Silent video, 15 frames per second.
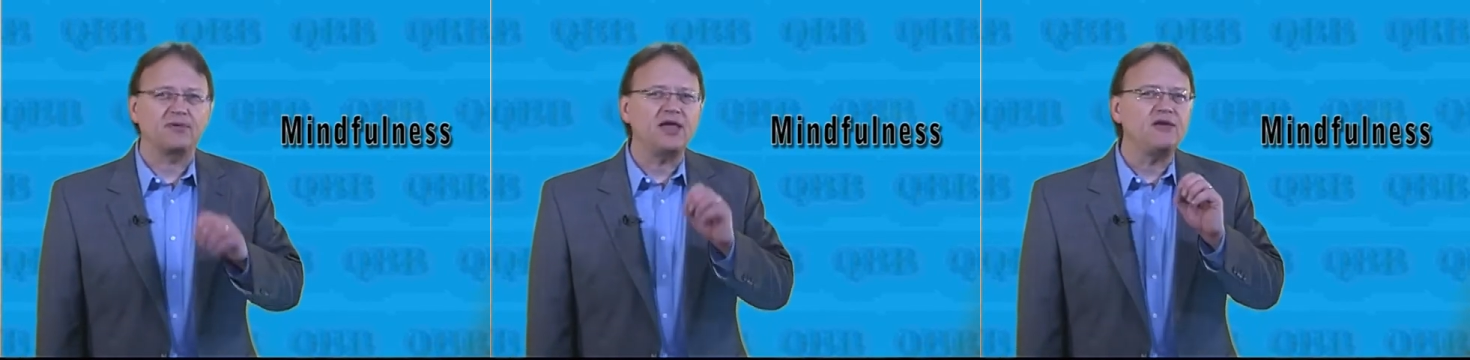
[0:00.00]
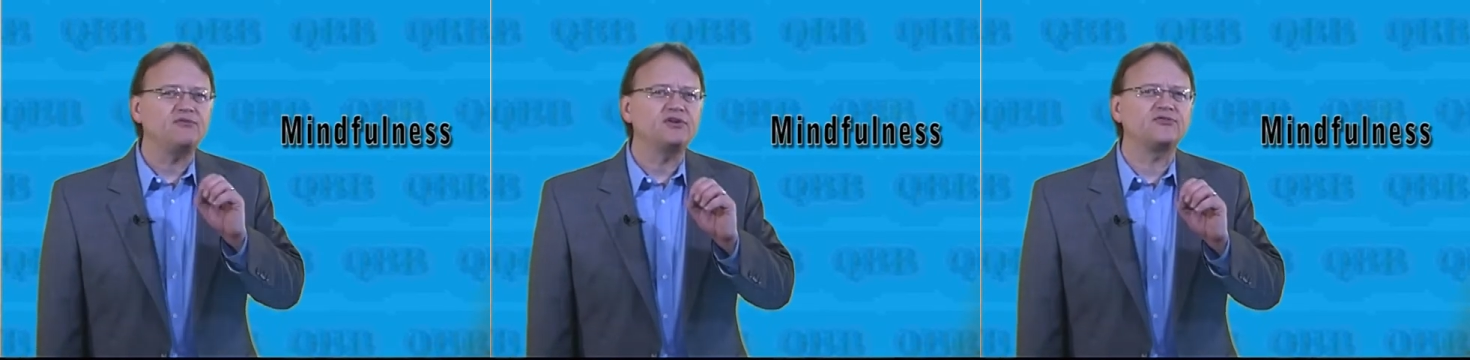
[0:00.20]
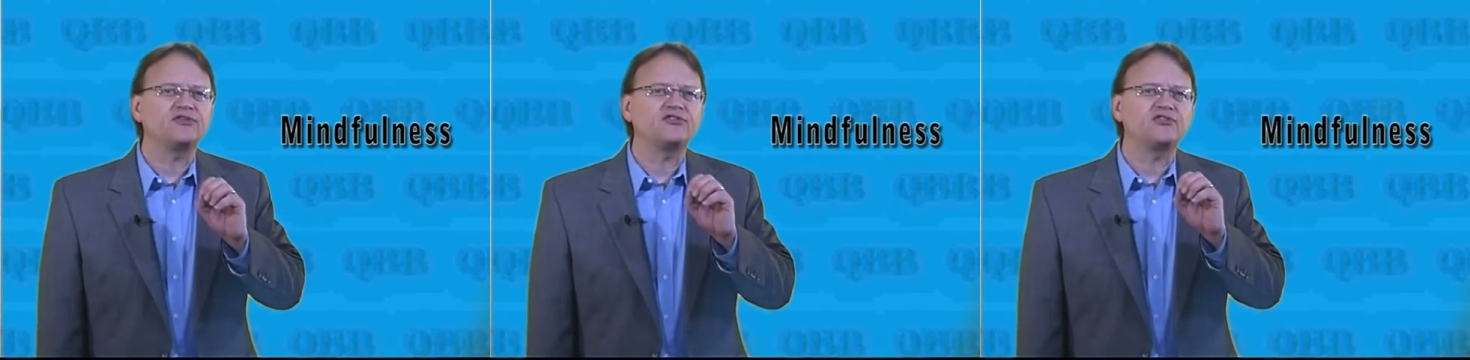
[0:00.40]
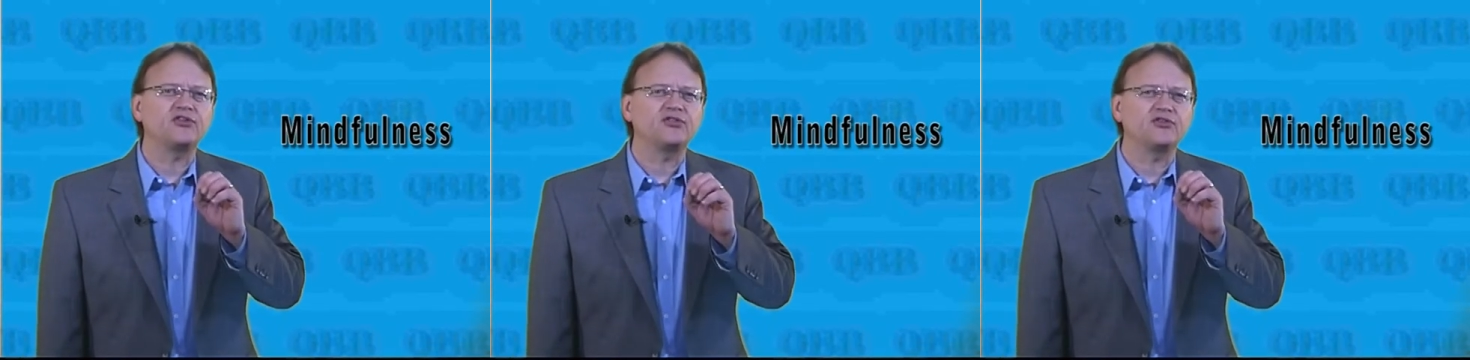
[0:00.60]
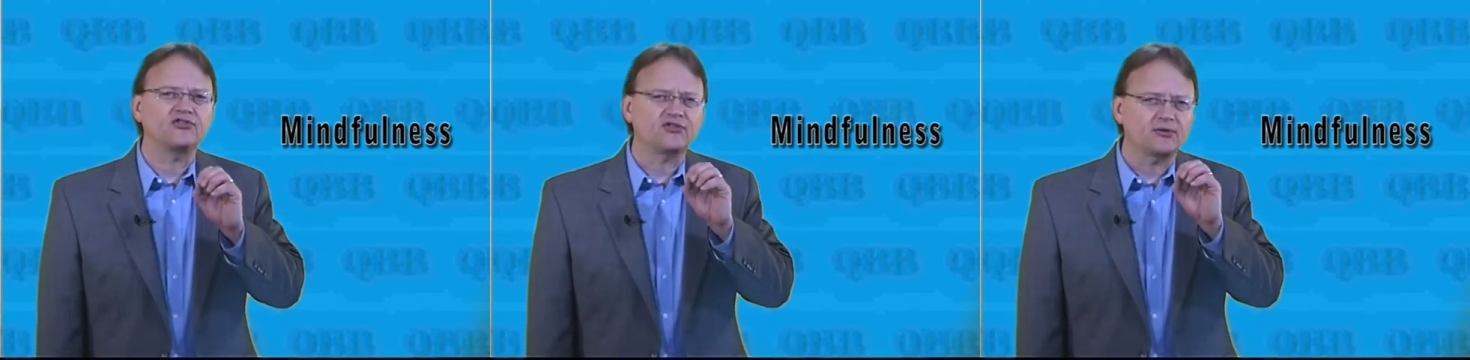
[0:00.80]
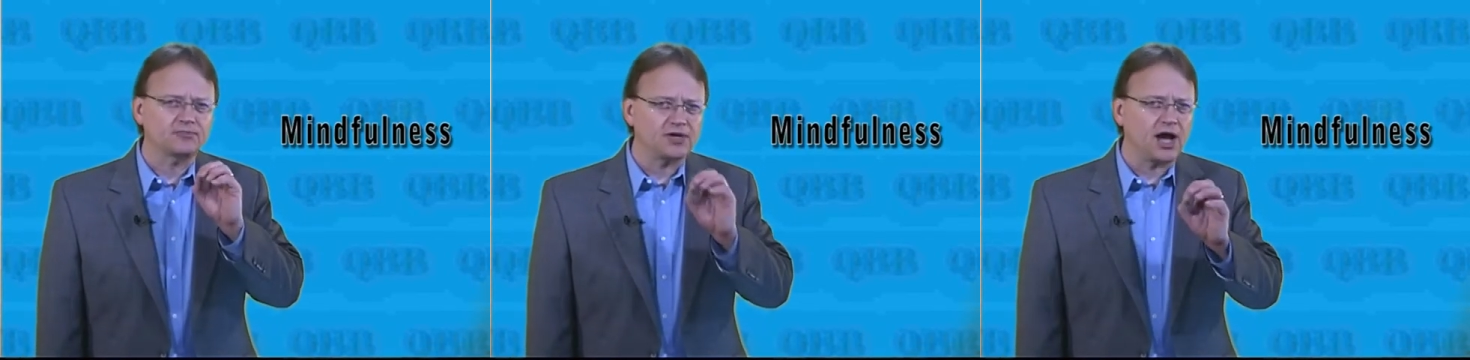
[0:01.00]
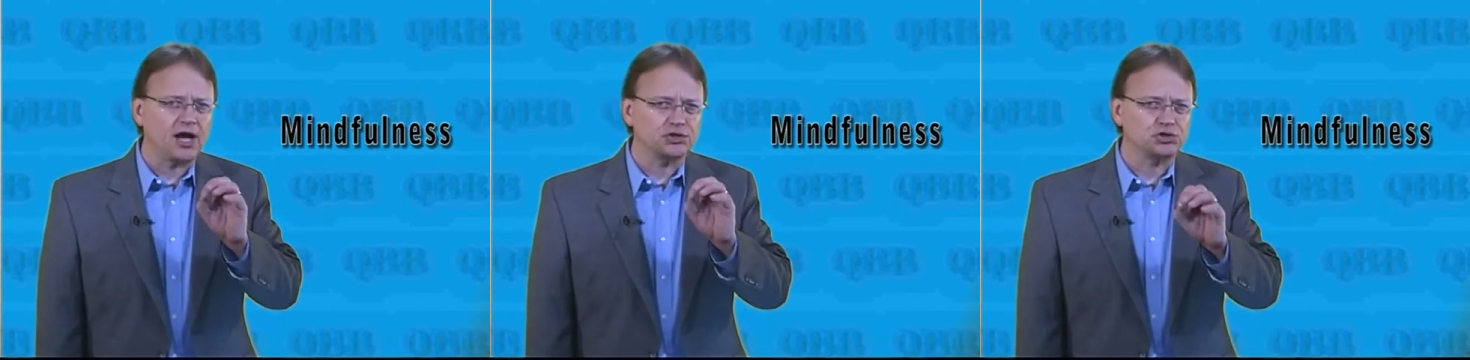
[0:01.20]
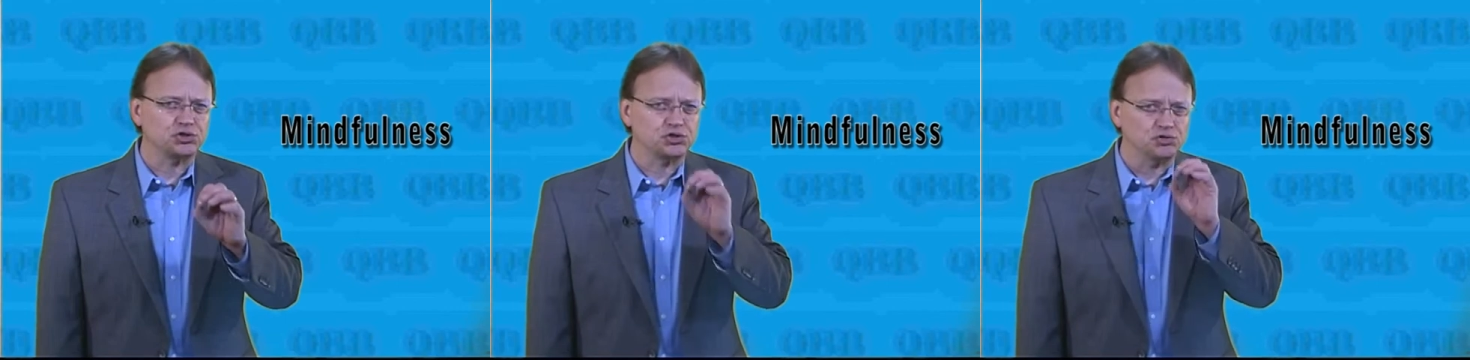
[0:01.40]
Even if it's in the
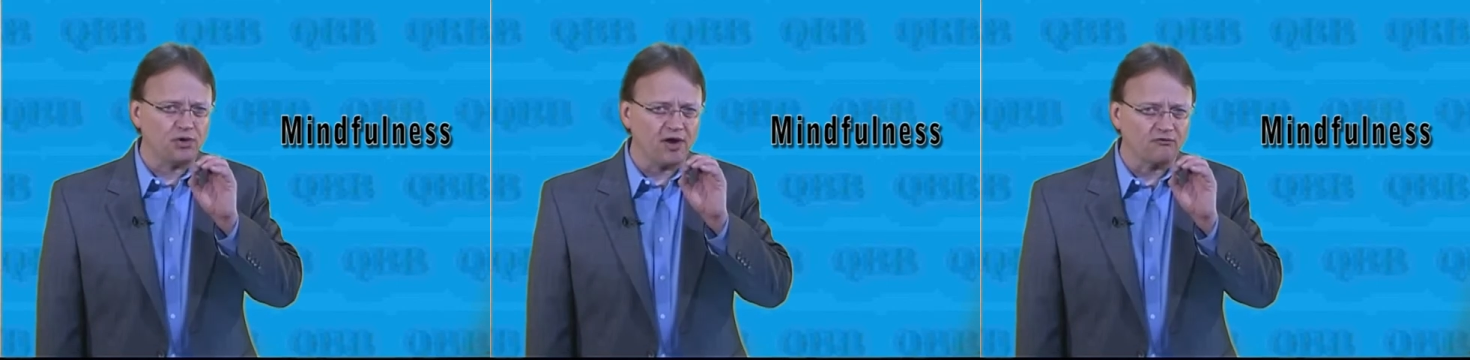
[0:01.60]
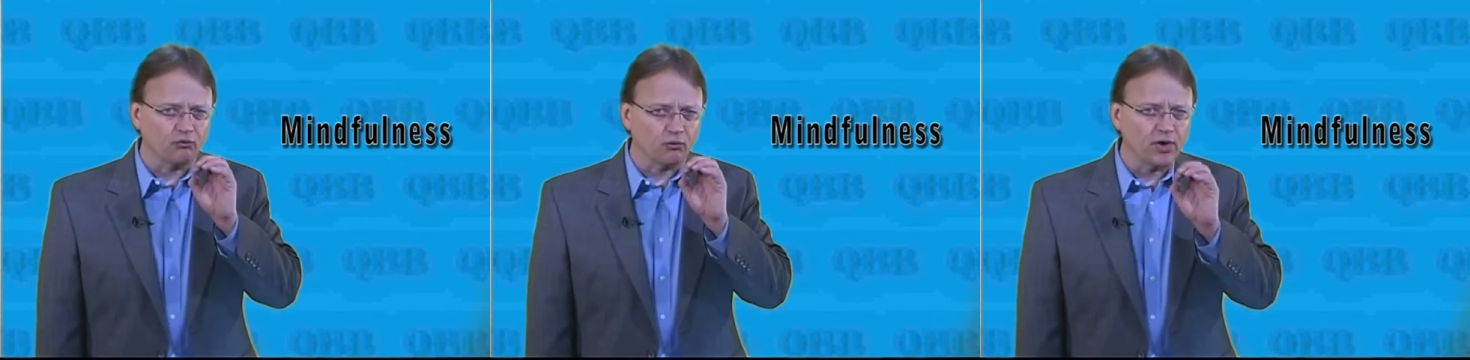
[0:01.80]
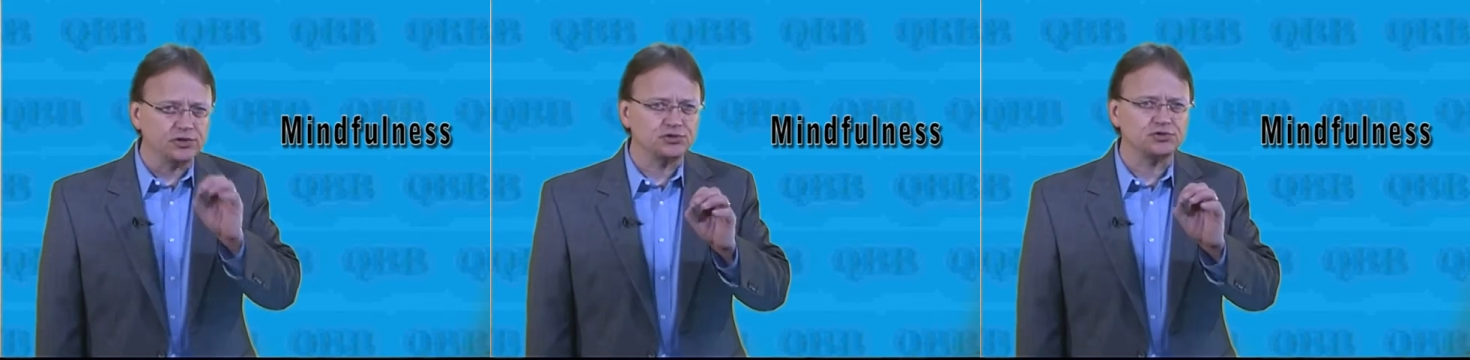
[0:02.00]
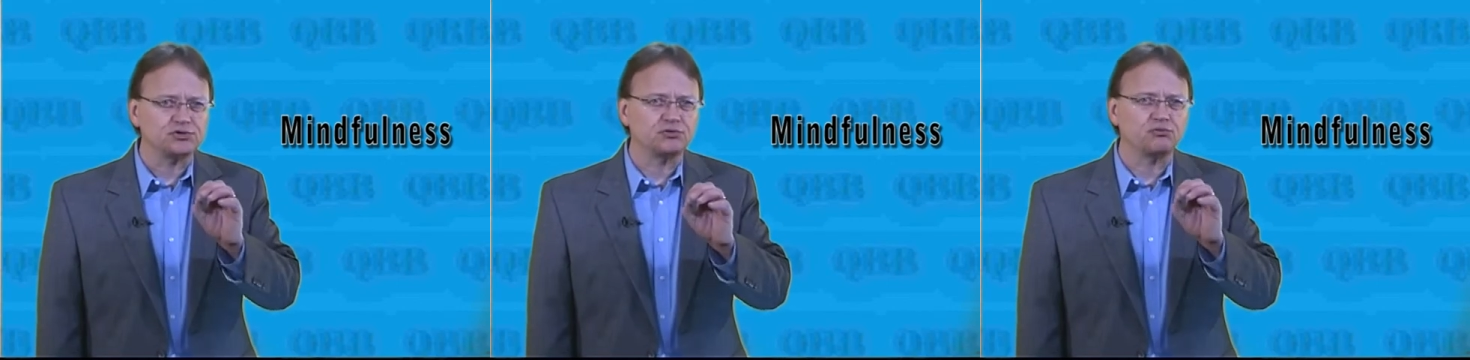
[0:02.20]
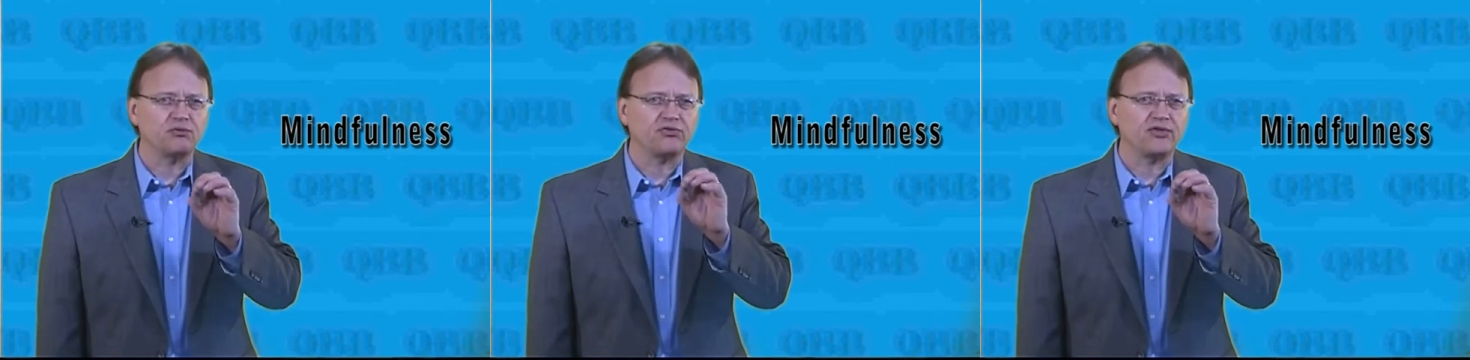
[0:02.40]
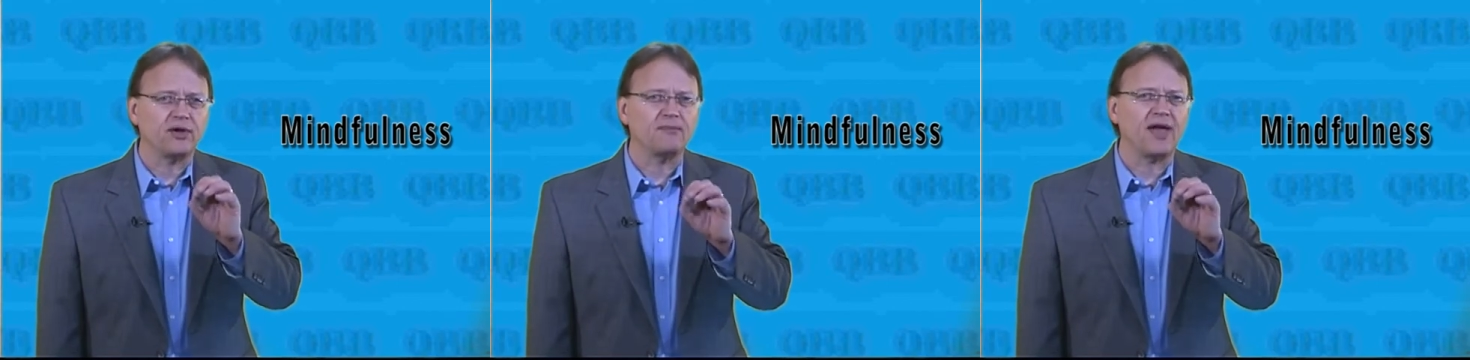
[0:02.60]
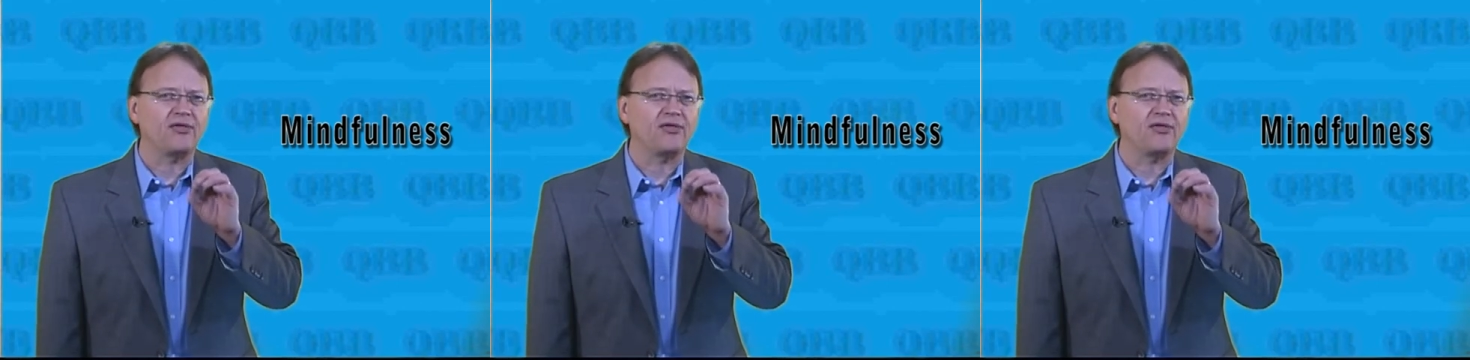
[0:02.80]
subconscious, you have registered with them